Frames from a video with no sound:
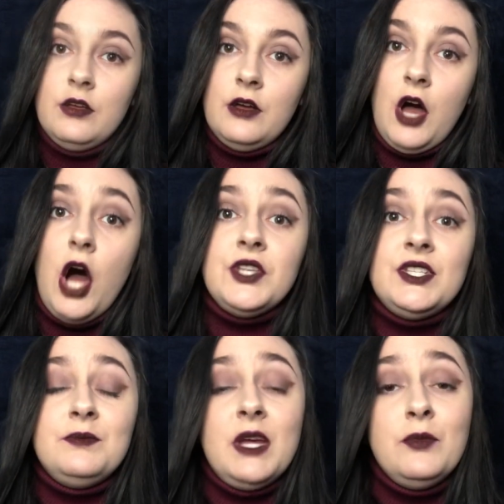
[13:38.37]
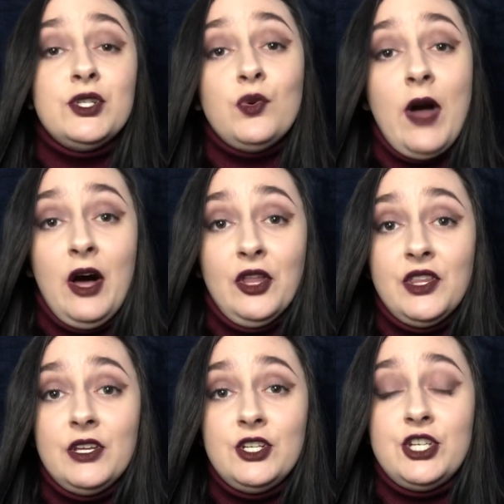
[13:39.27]
On September
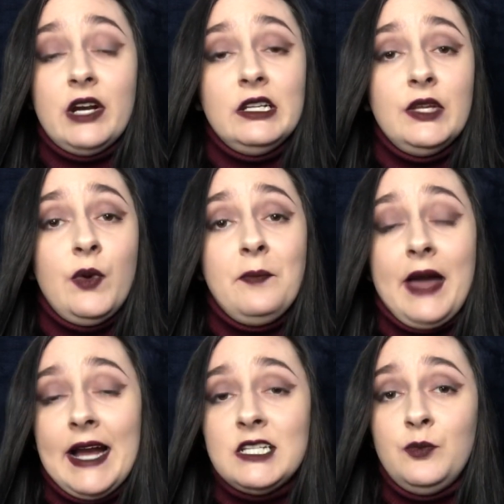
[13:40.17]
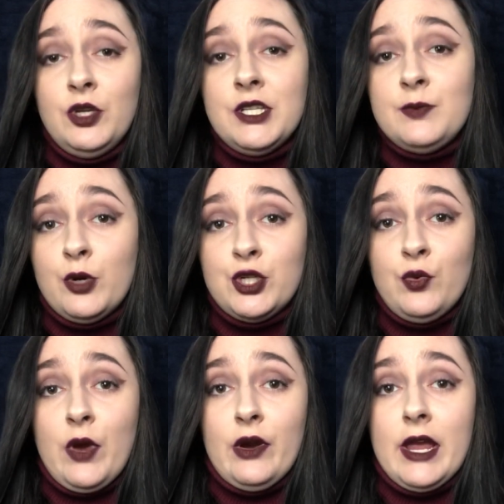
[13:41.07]
12th, Geraldine went back to Bullis
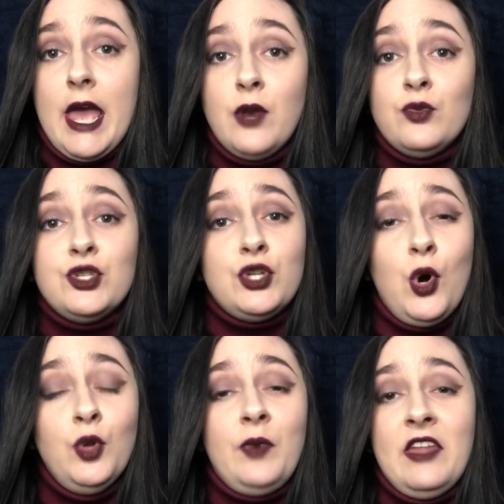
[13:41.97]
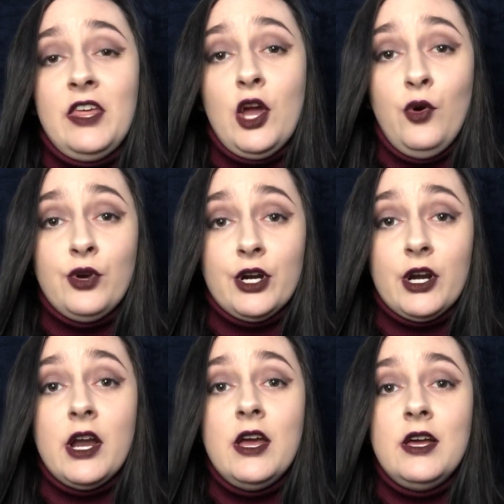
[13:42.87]
Mortuary and was told by the
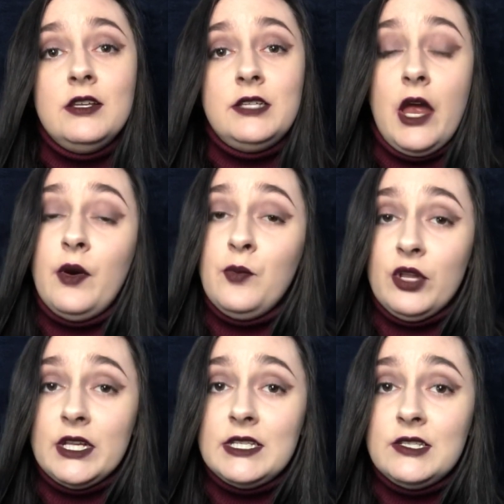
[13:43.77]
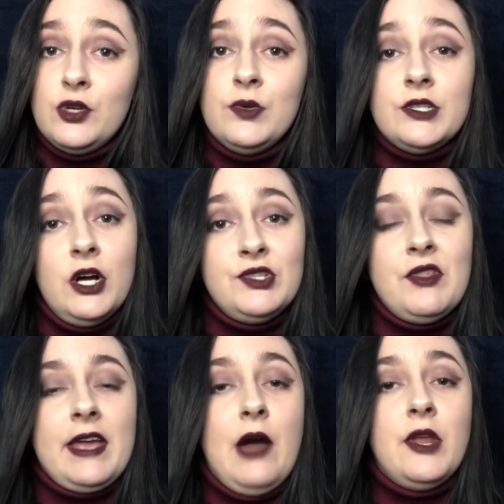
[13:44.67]
owner, Terry Bullis, who was also
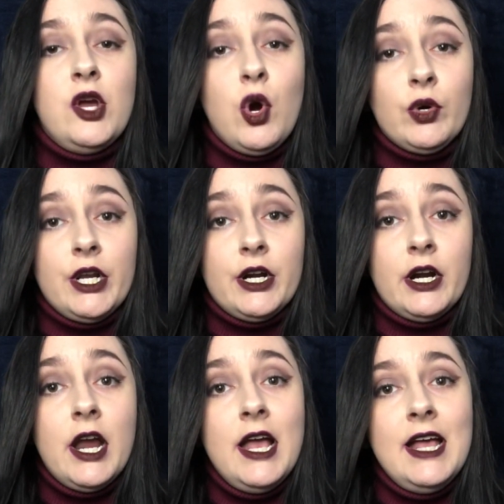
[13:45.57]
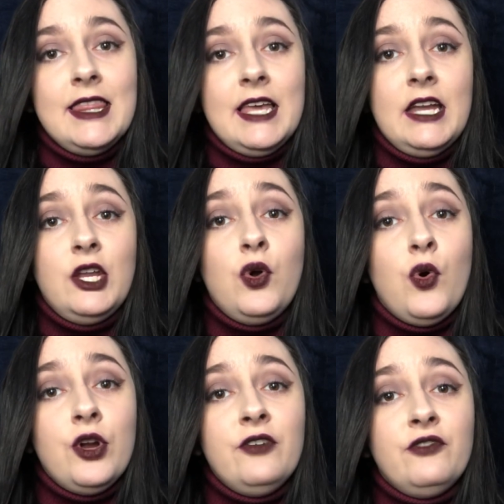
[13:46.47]
the county coroner, that in
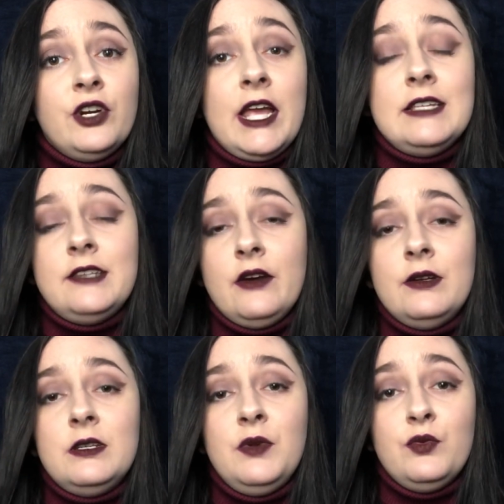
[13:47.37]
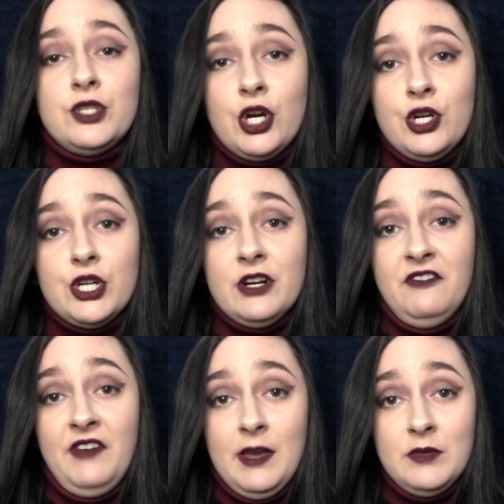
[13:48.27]
order for Kaysera to be returned to her
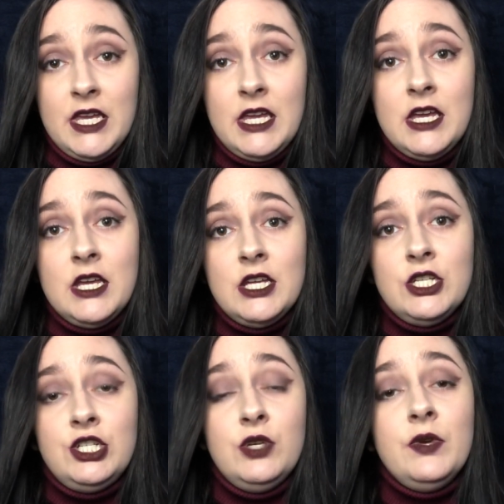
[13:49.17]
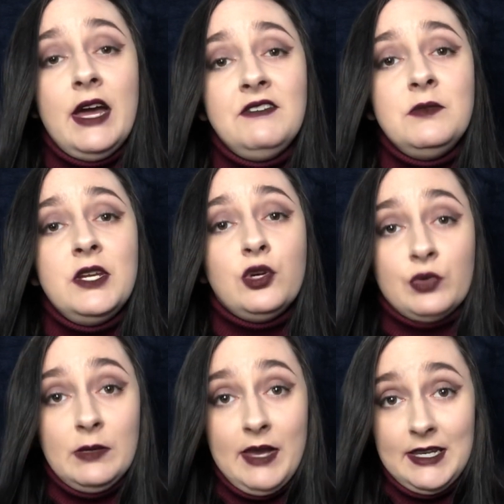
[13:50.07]
family, she would have to be
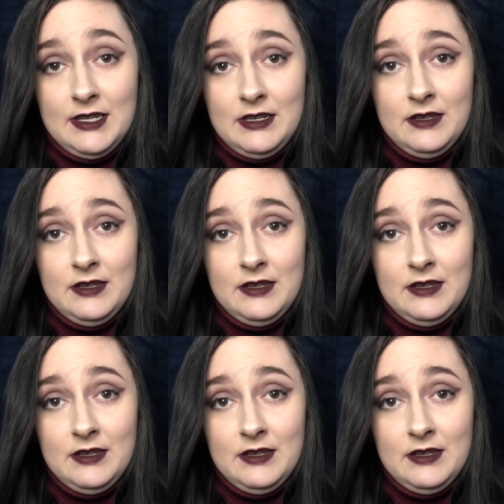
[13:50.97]
cremated.